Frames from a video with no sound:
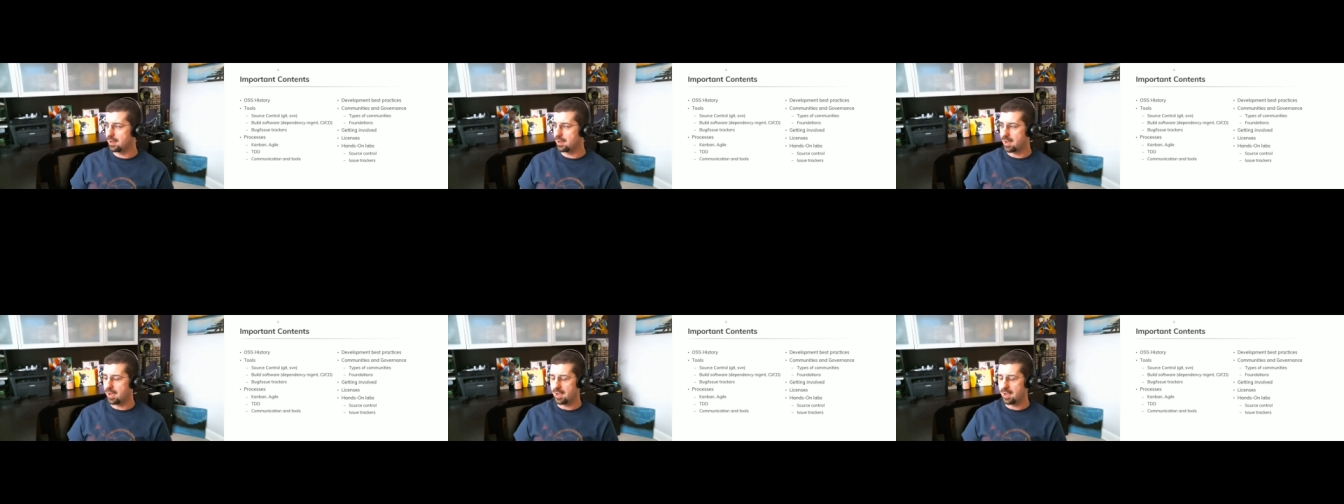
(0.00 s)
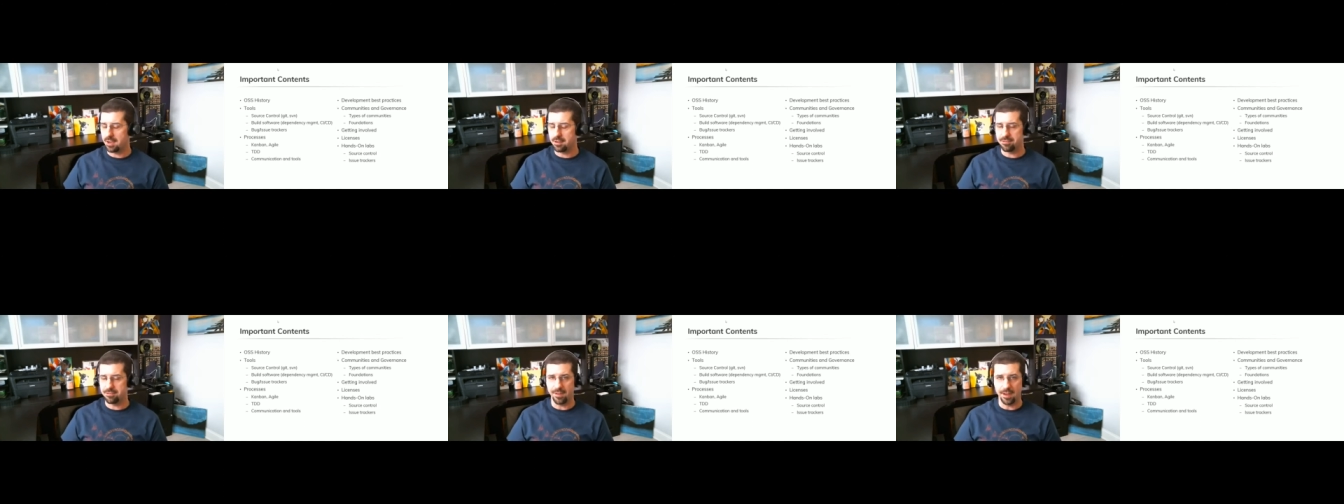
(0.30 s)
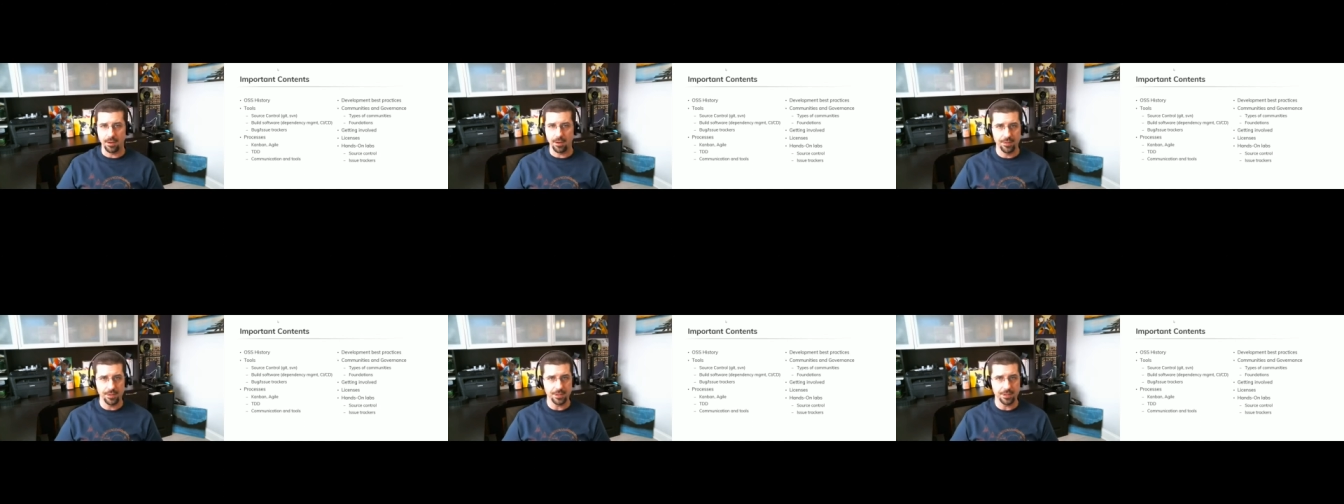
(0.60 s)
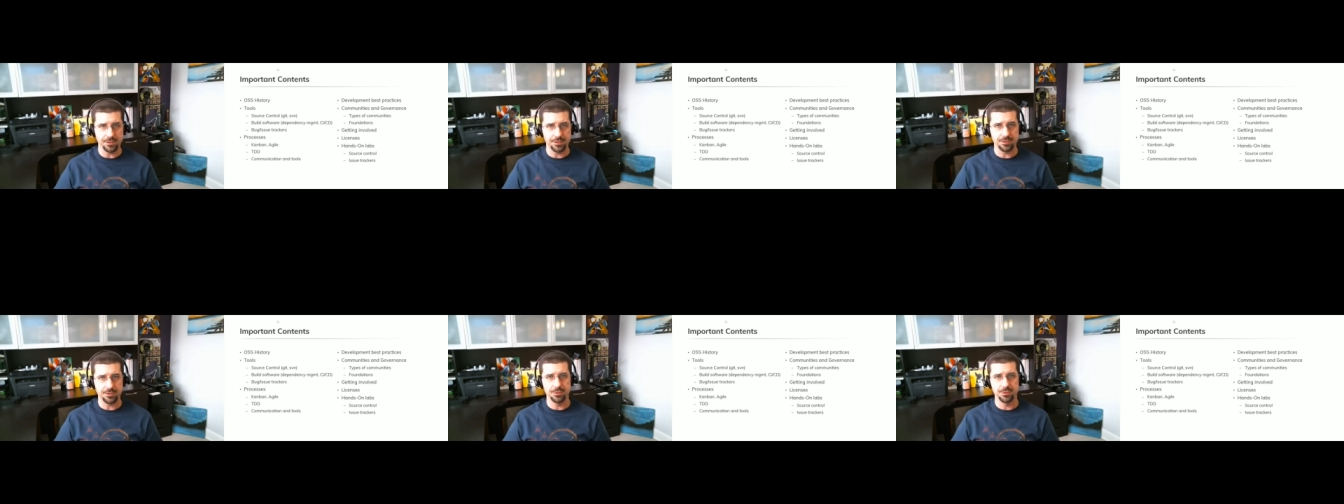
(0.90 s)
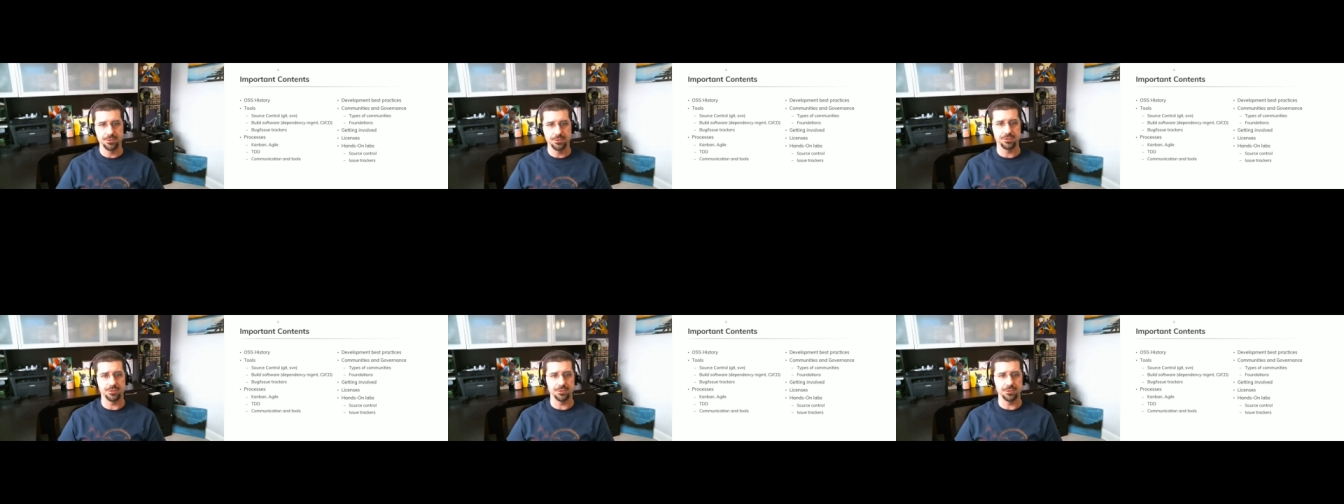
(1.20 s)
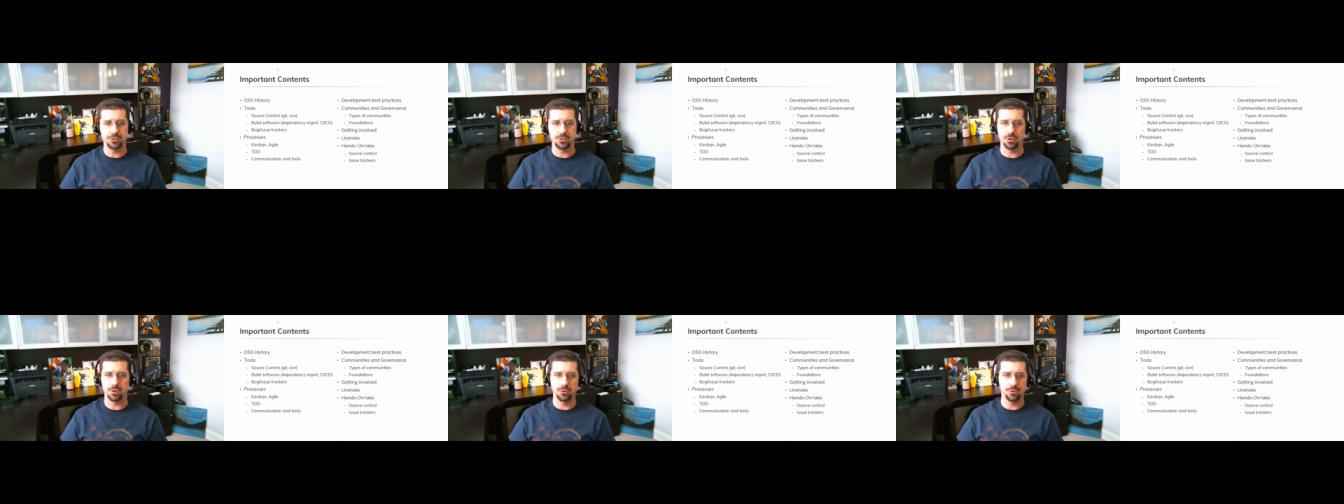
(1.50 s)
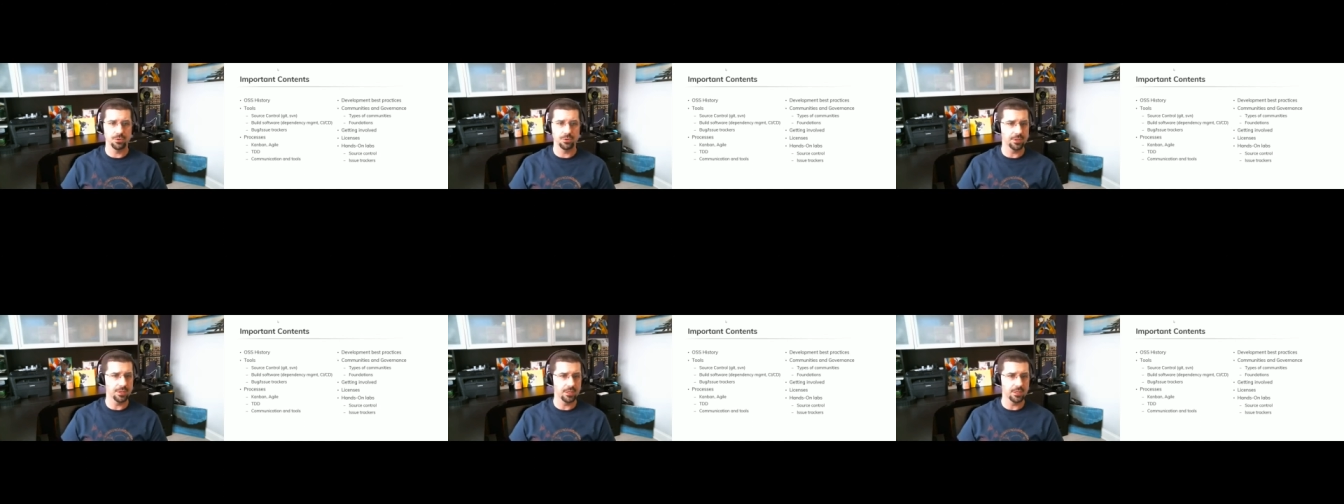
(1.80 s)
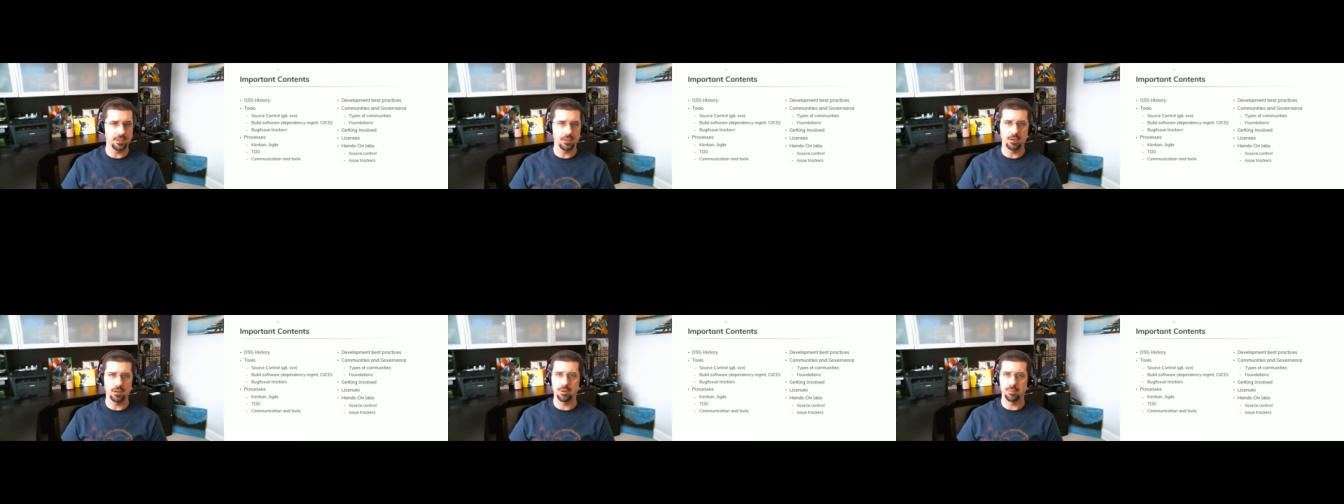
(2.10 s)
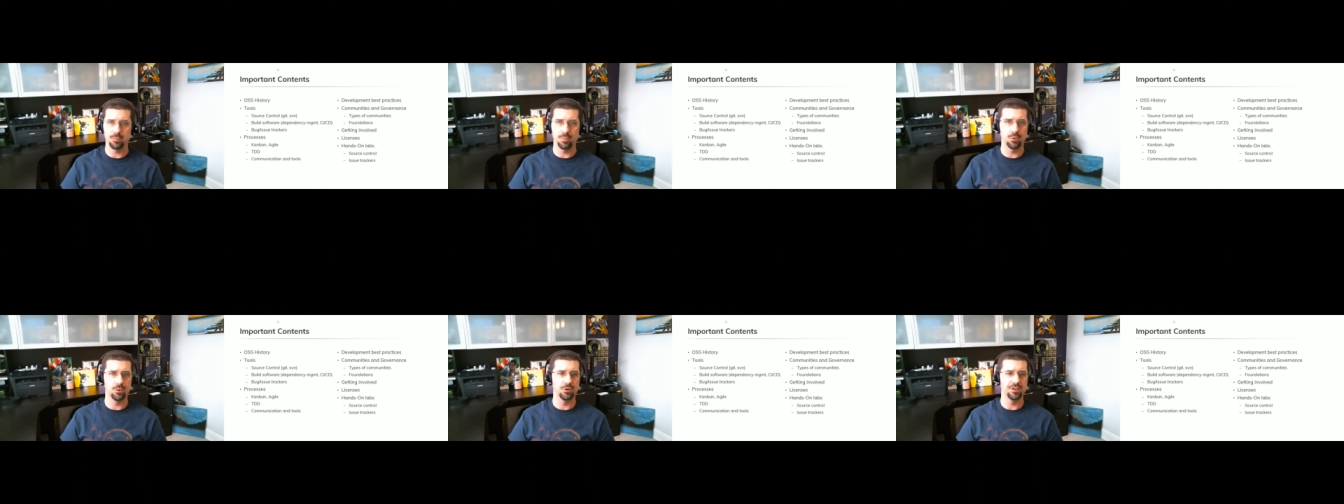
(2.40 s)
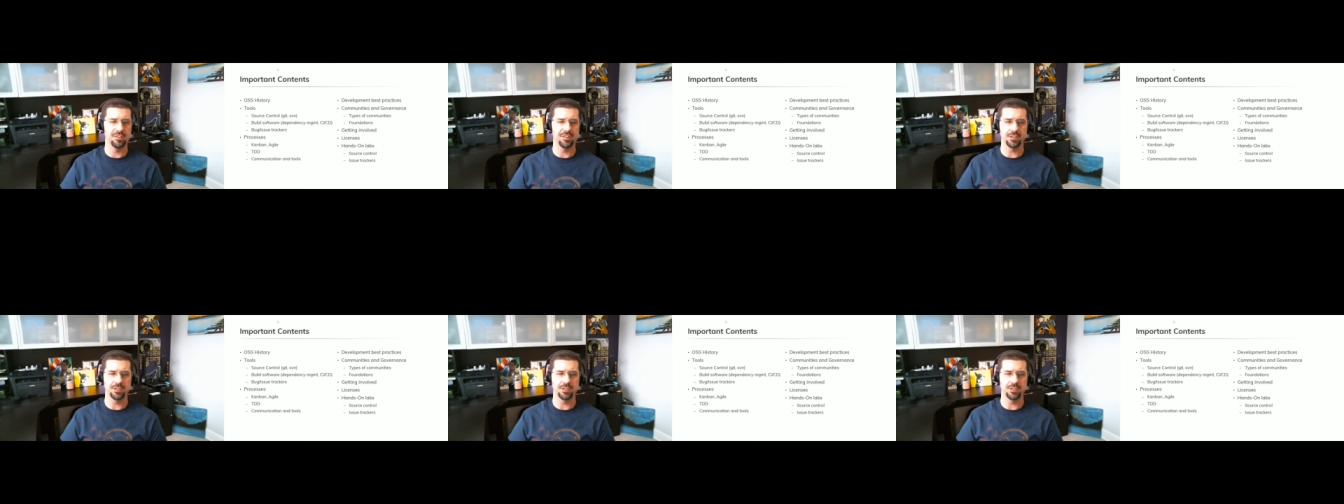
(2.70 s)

I, I, found that the students are totally on board.